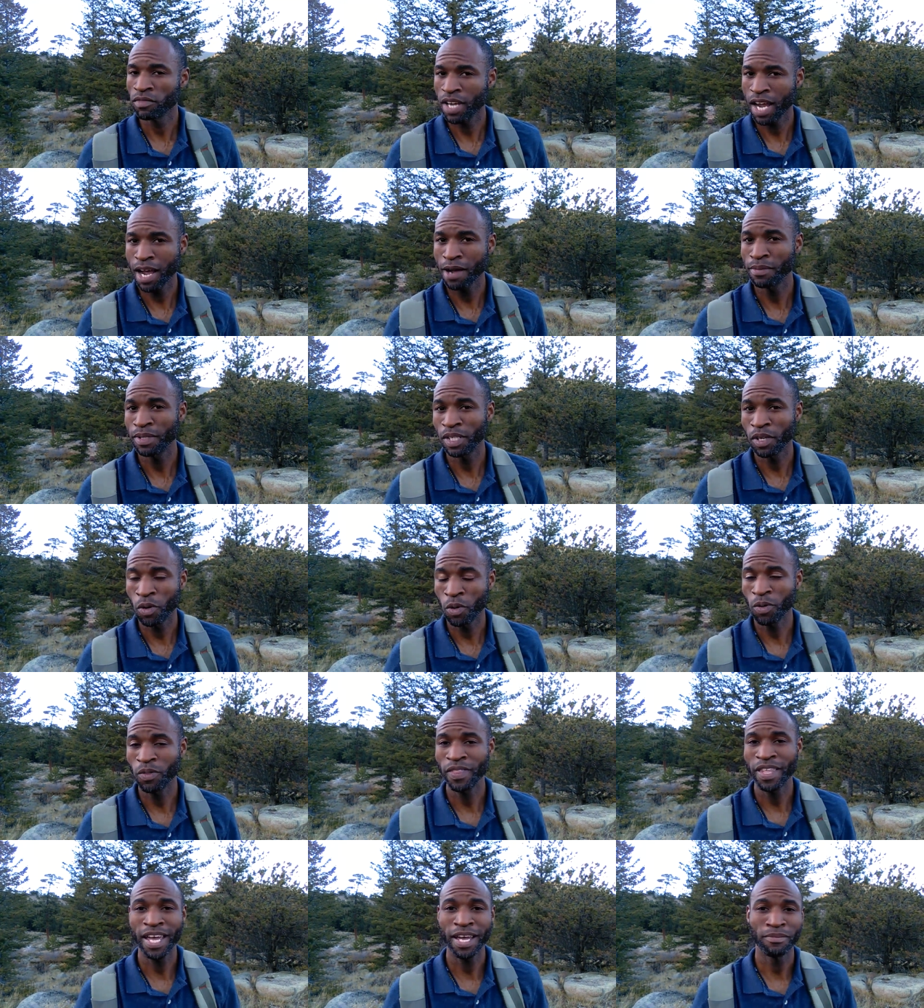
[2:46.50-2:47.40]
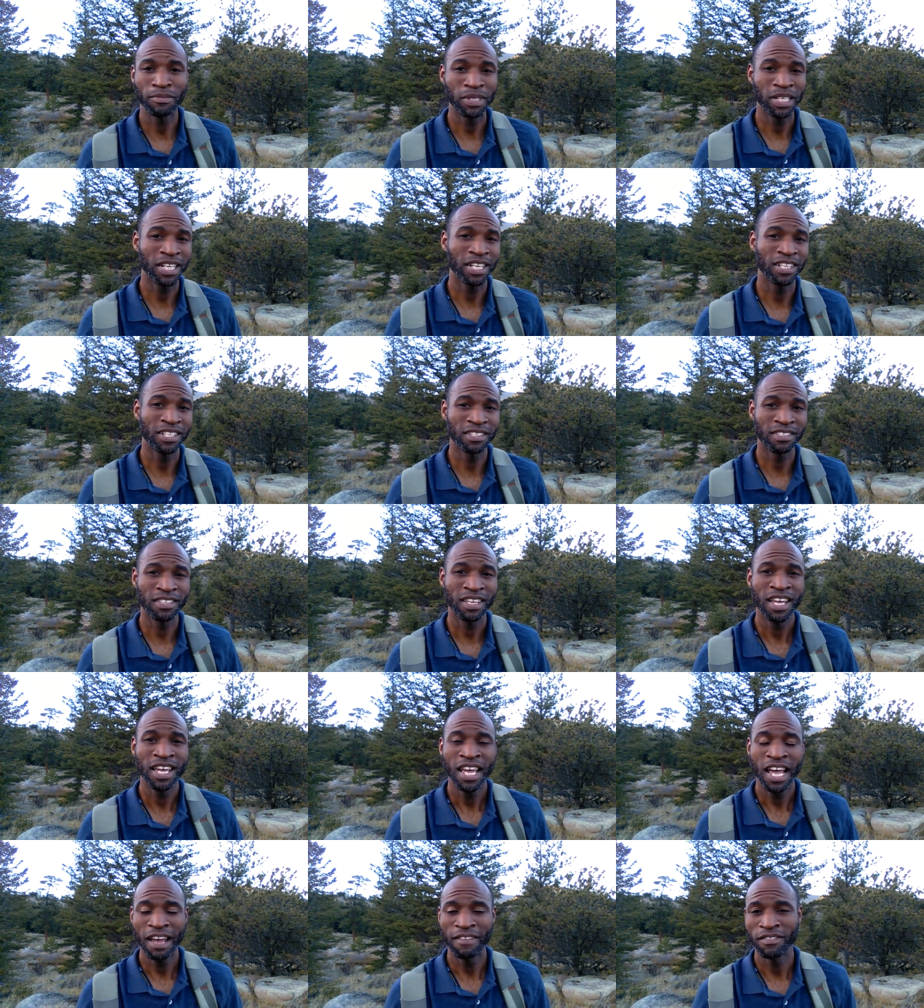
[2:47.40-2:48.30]
comment on that
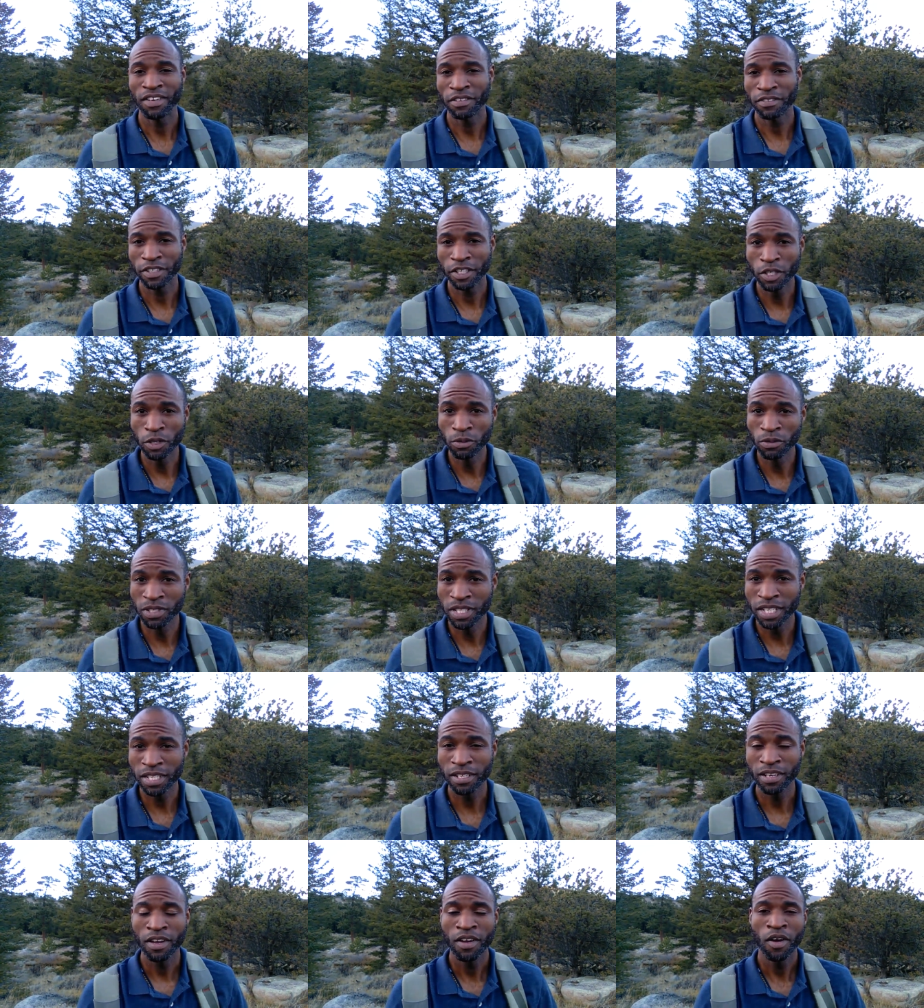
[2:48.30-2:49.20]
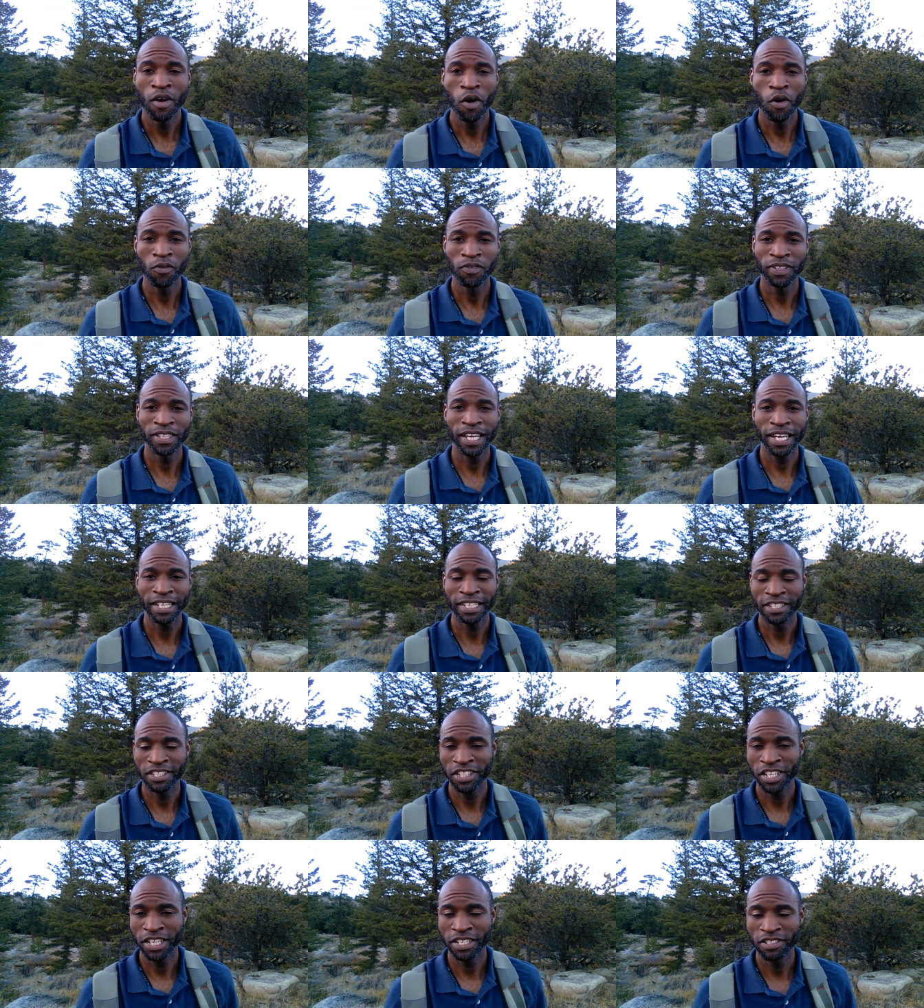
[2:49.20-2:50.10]
because I've never used it. Hopefully I
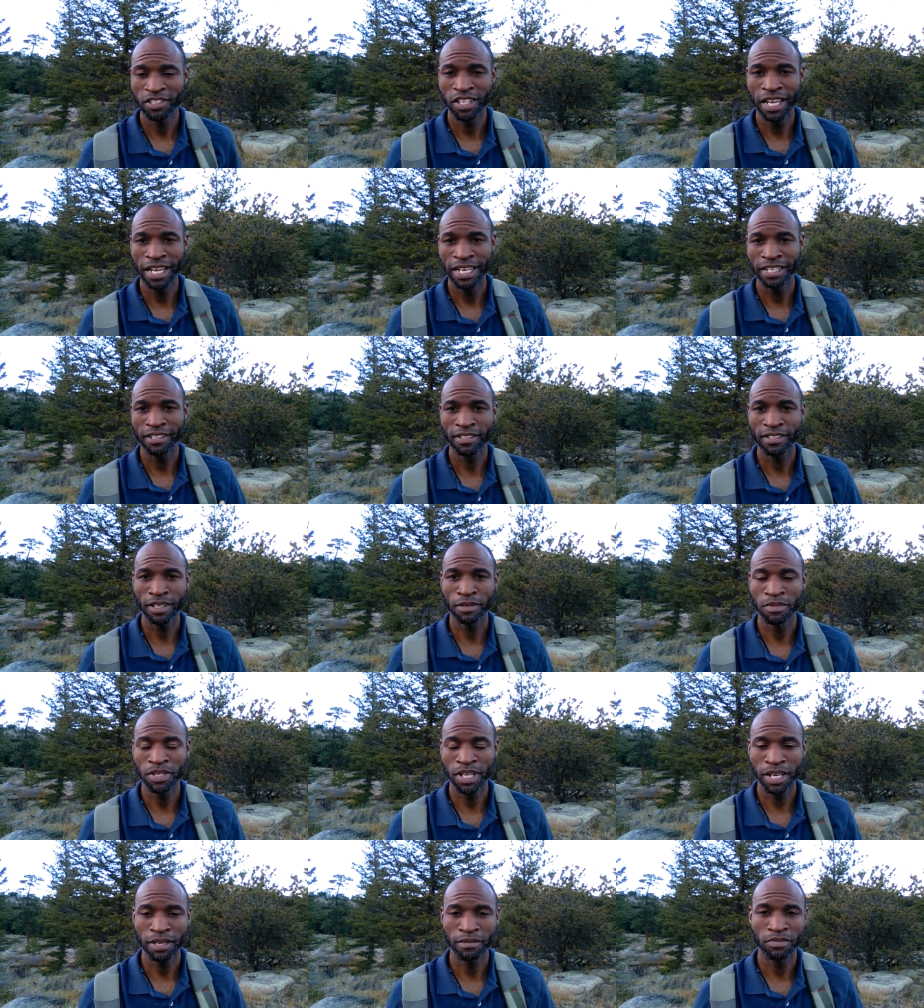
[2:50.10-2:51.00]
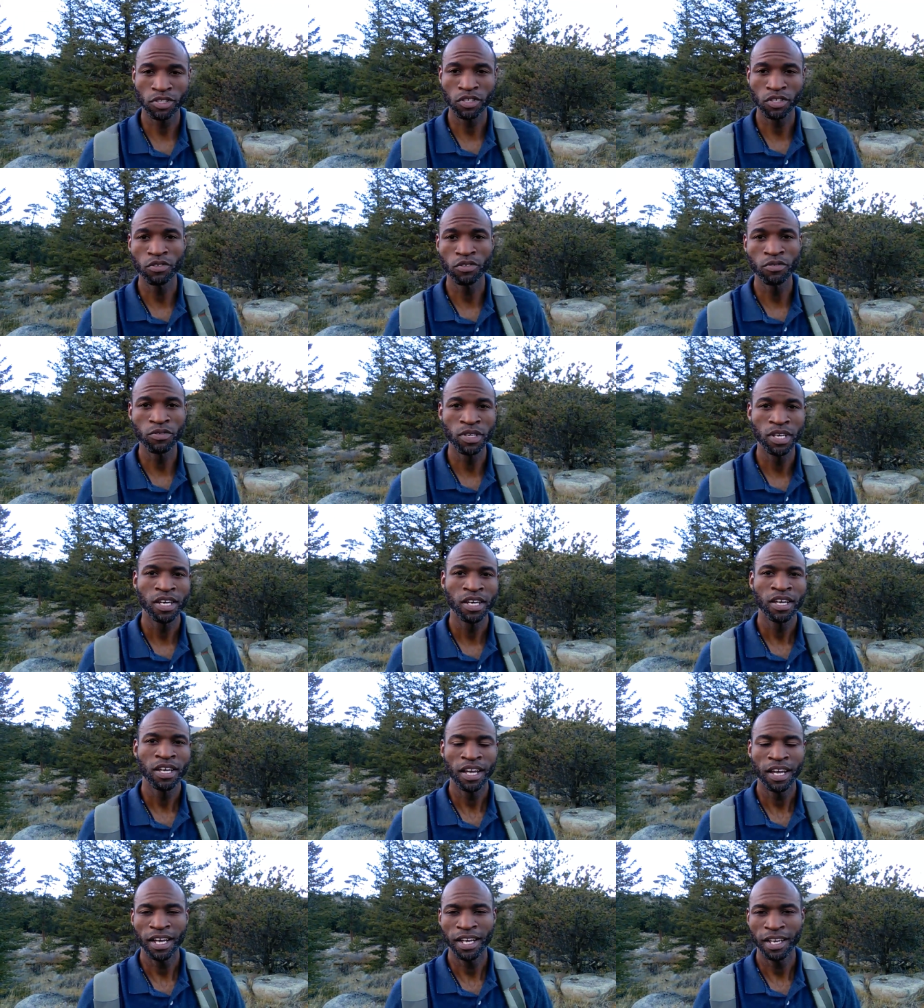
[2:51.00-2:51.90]
can change that sometime soon
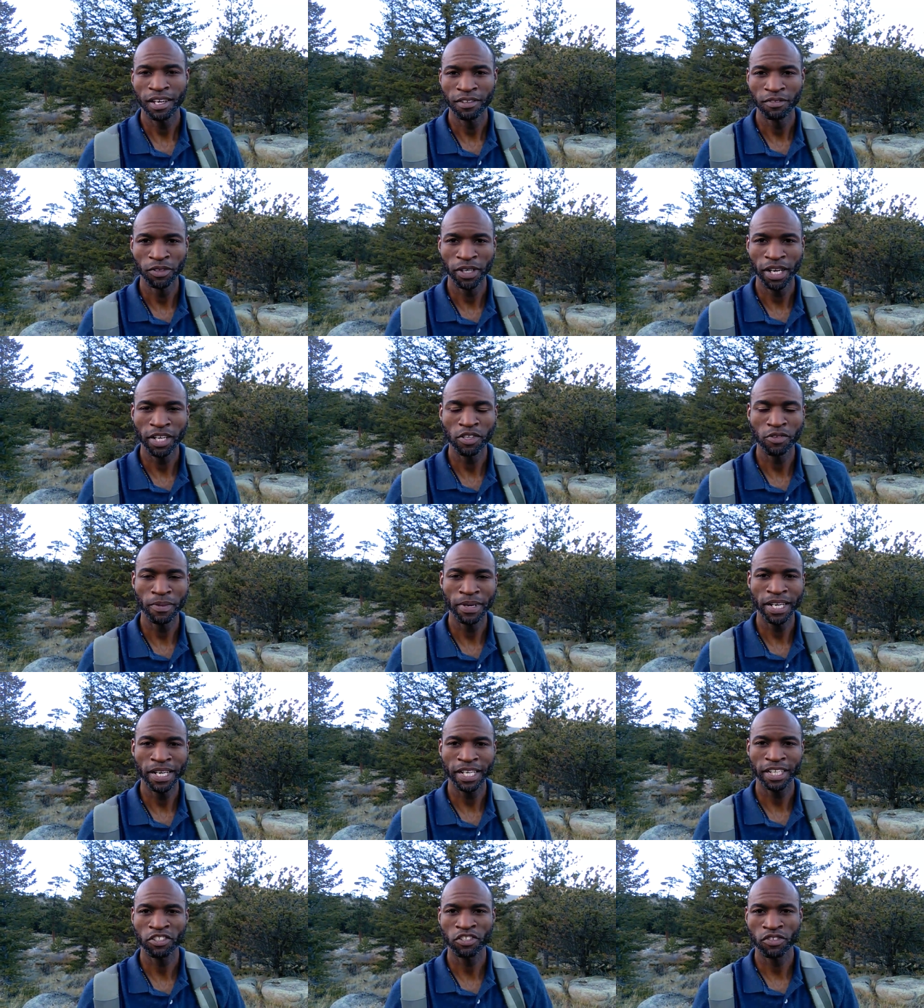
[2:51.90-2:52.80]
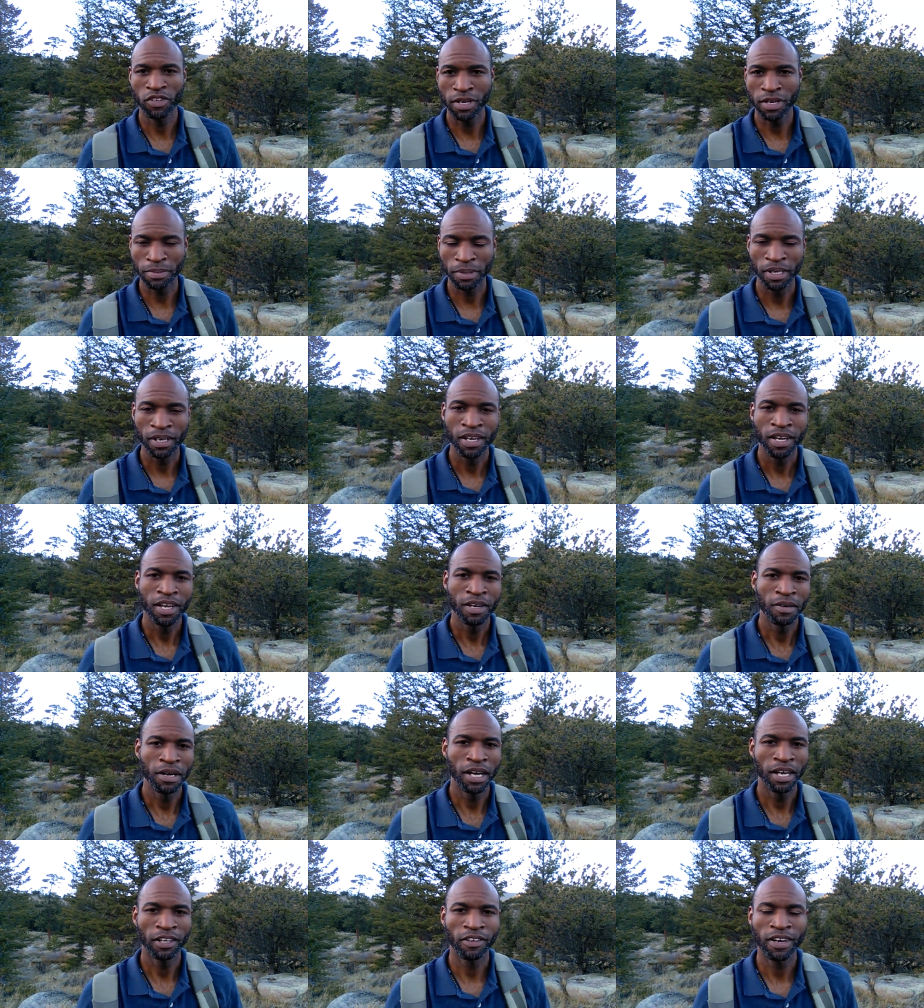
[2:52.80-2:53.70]
uh, when I do my next trip,
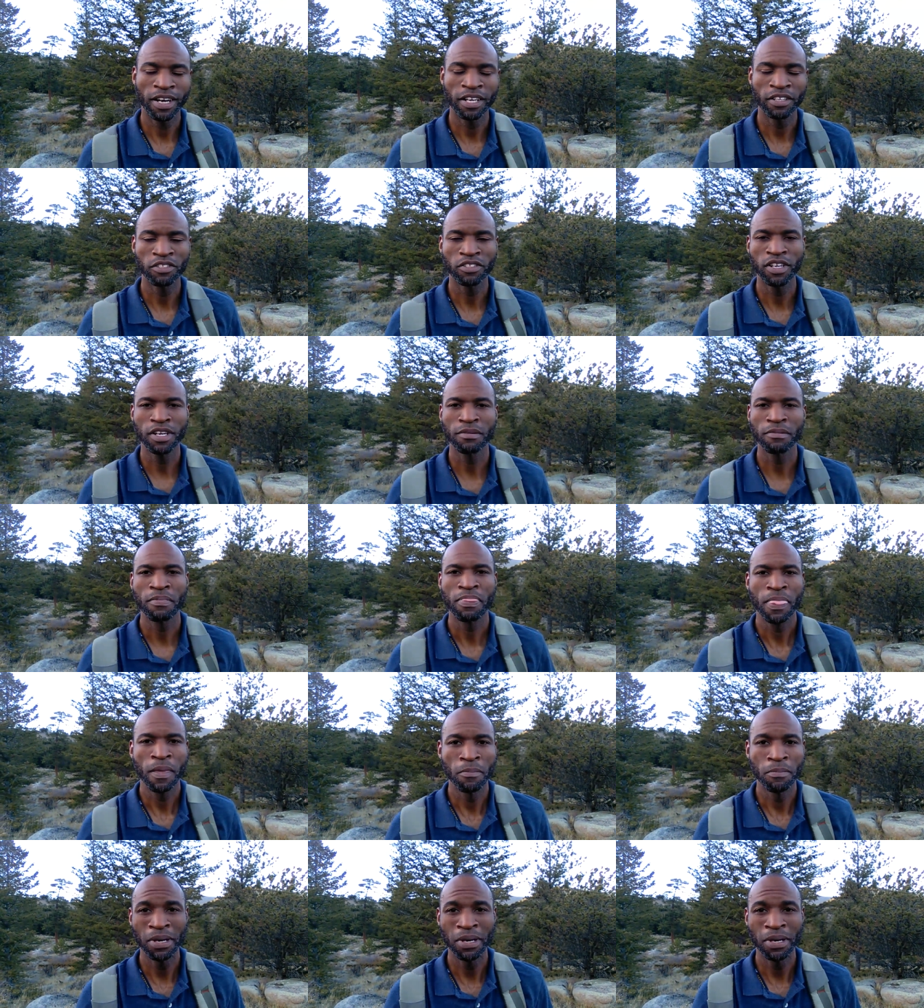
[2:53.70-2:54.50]
uh, Greyhound trip.